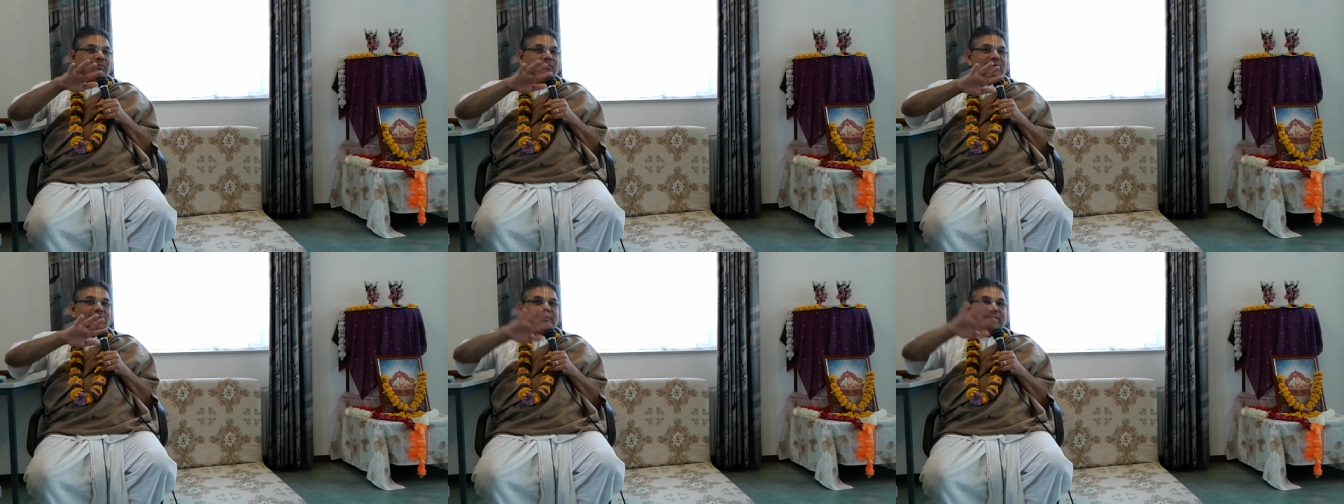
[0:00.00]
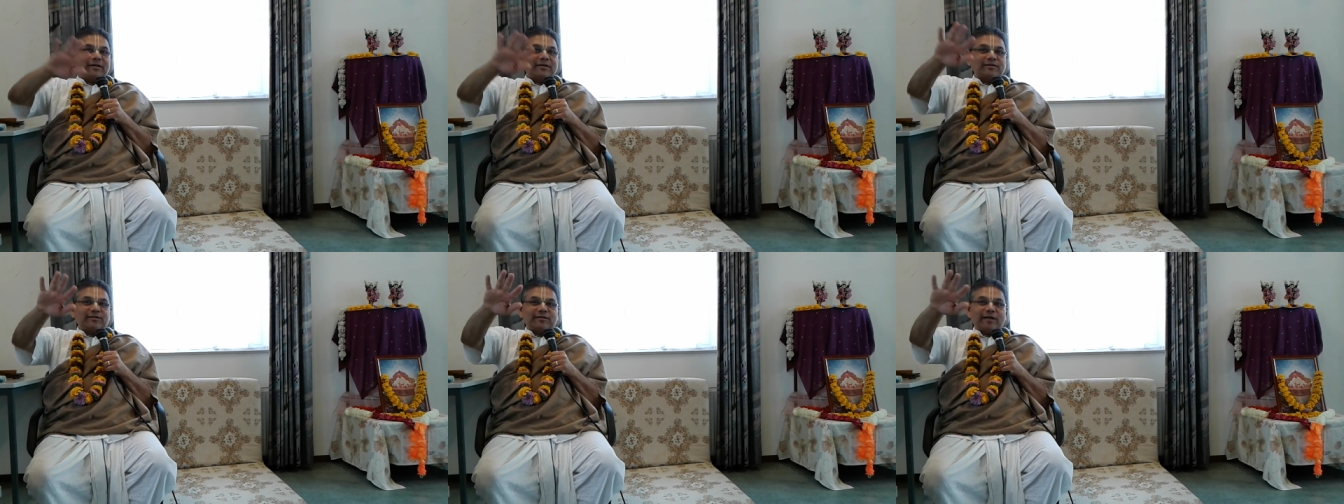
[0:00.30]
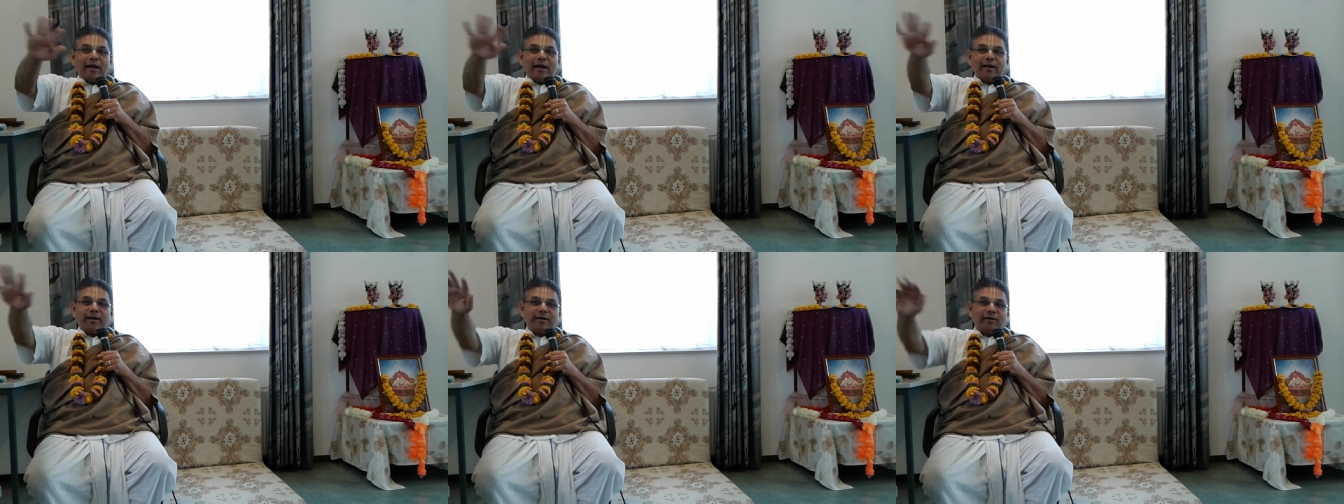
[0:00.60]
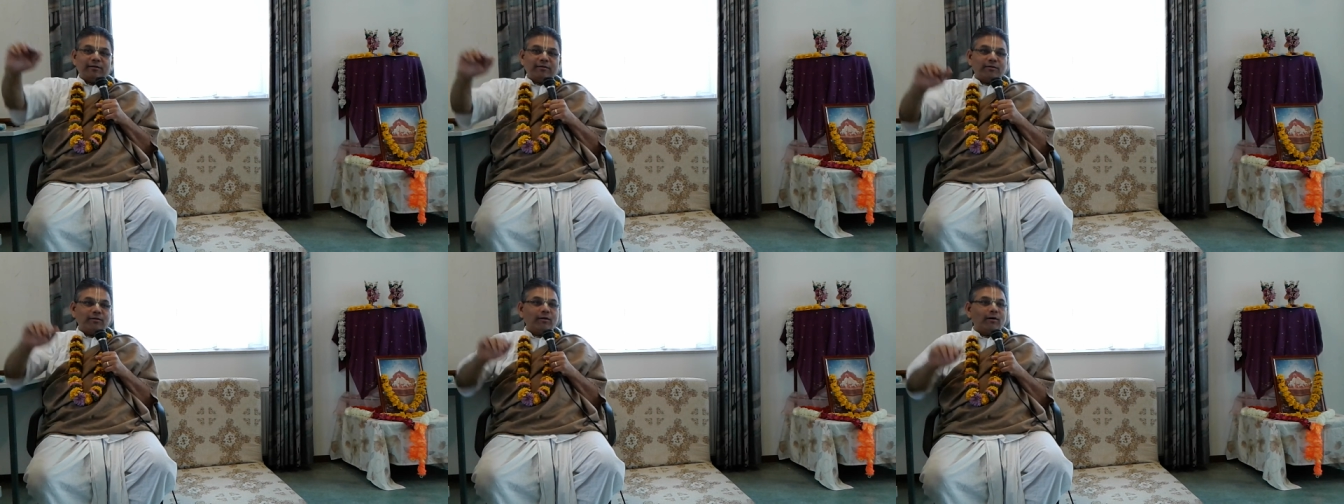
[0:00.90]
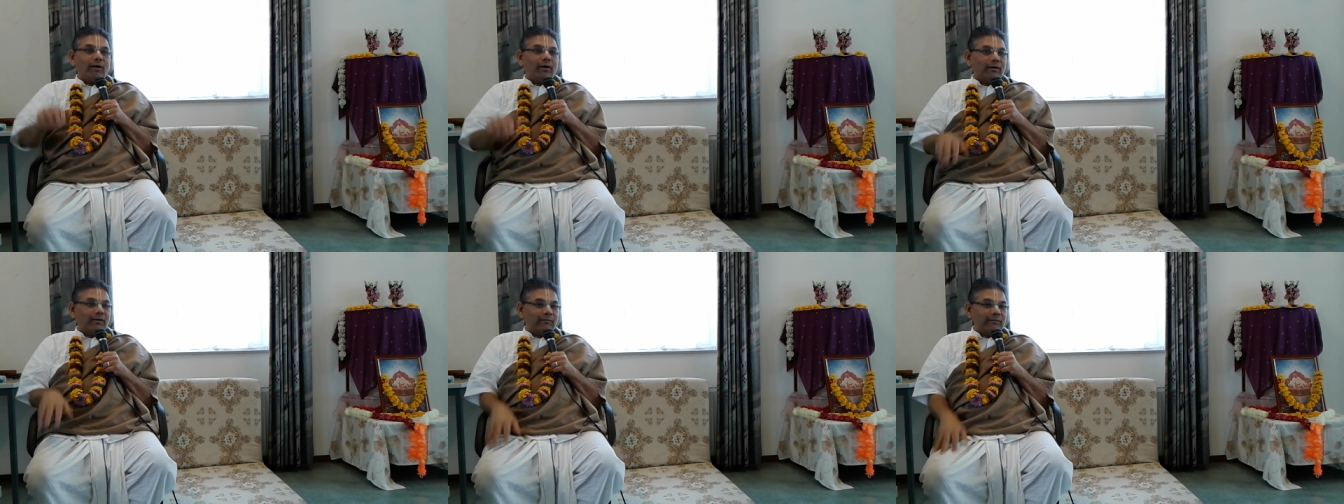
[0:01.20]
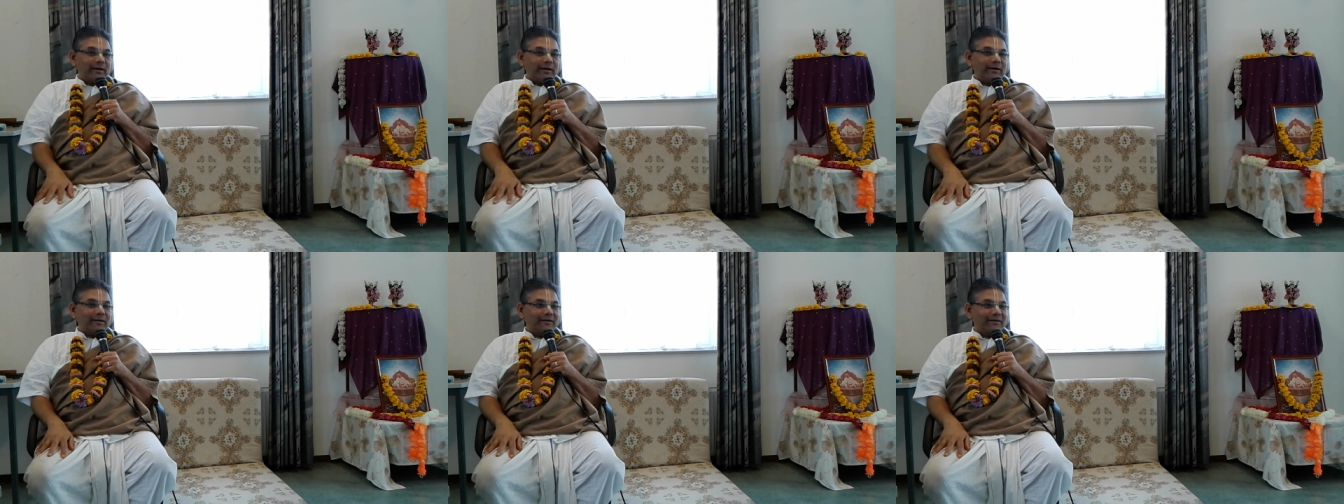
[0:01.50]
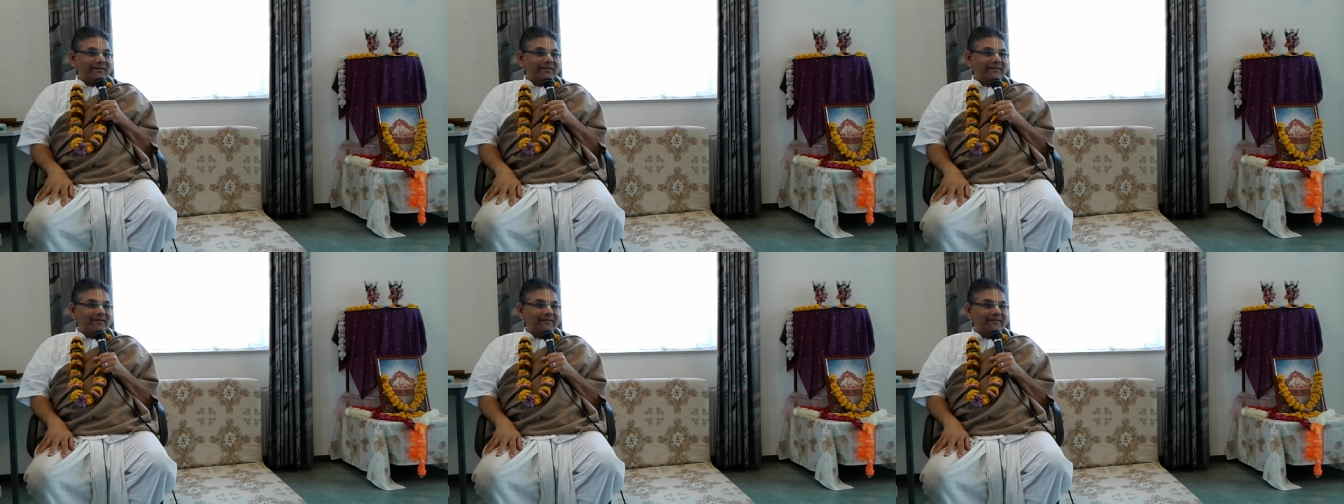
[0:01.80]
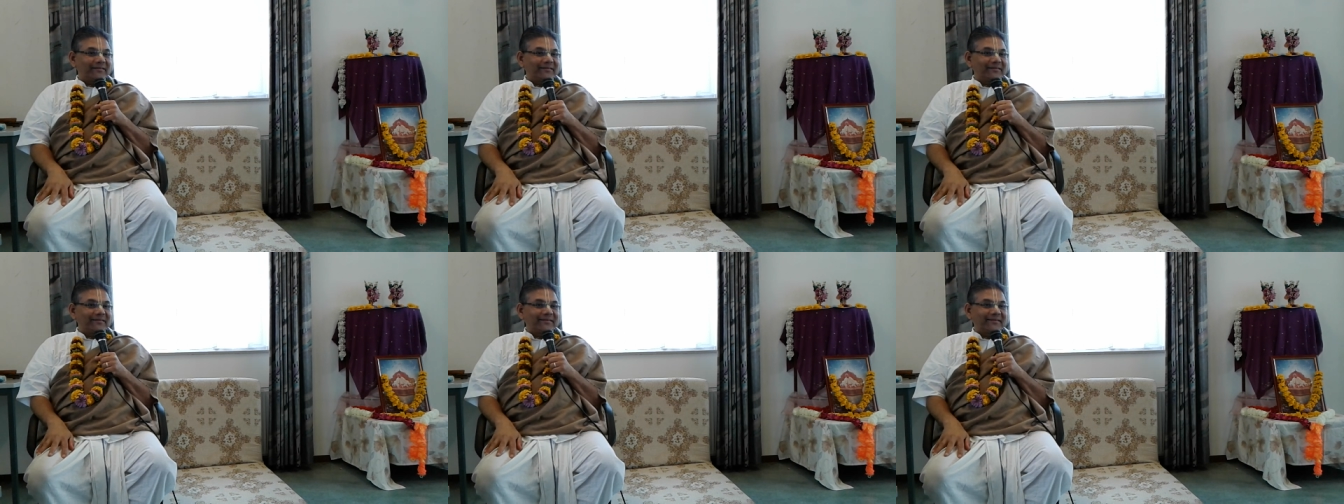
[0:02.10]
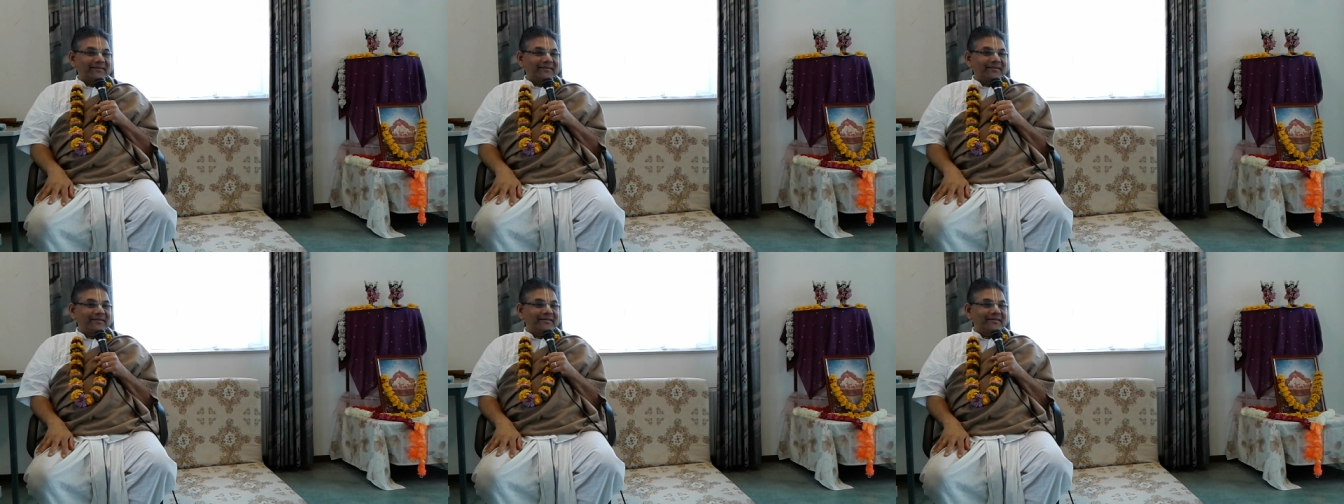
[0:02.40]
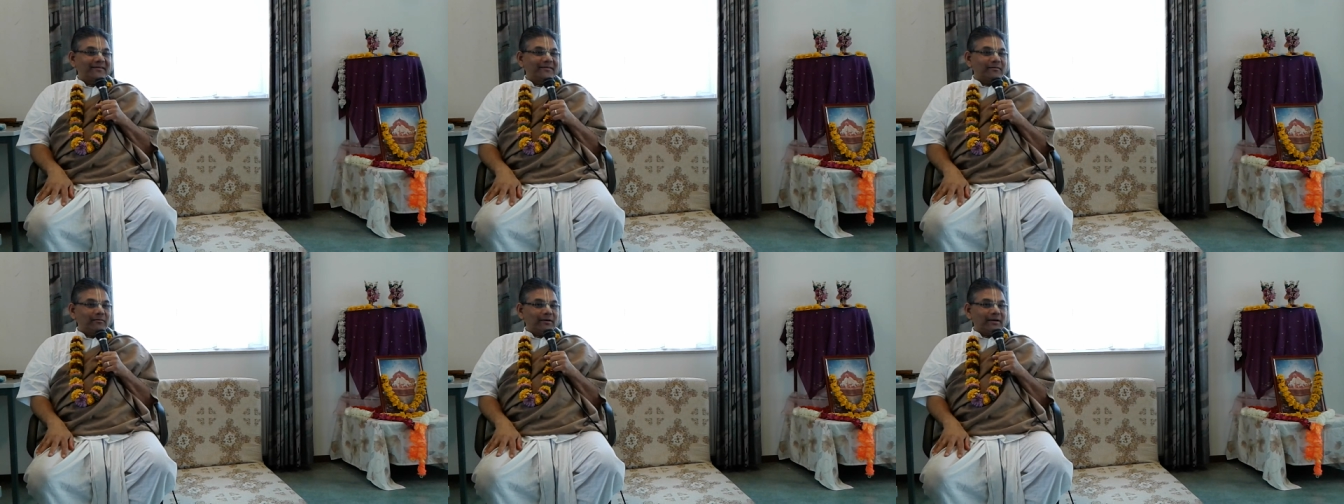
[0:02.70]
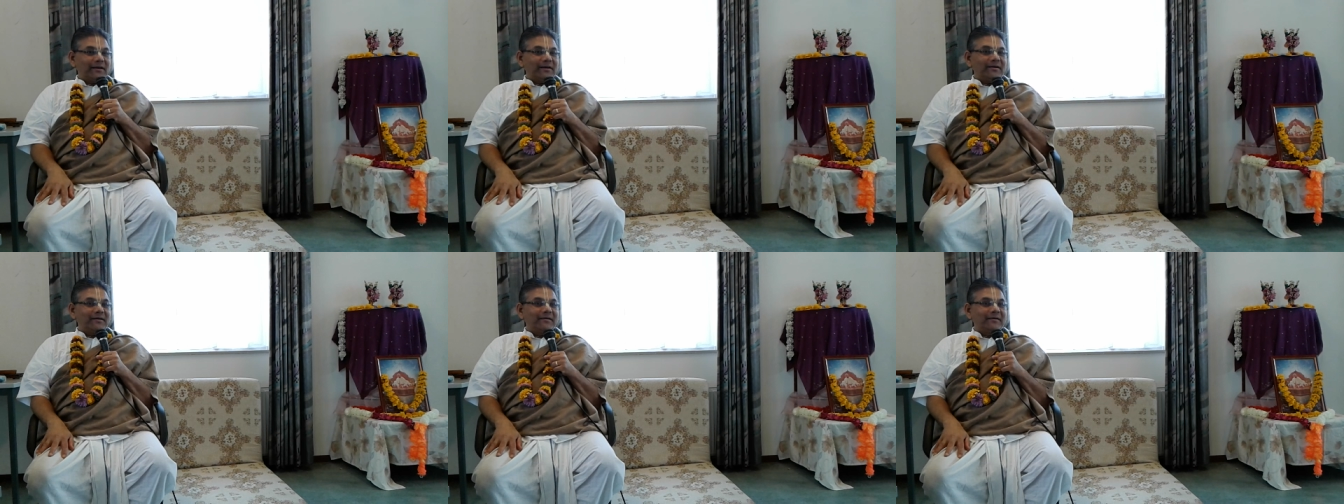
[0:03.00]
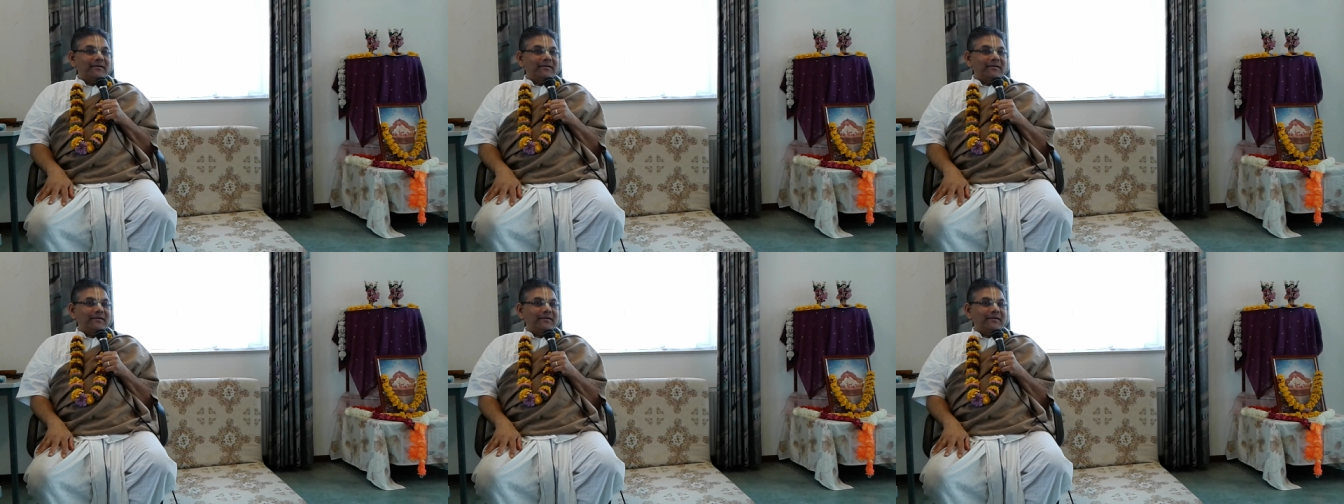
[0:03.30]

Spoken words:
people are standing in the hallway, right?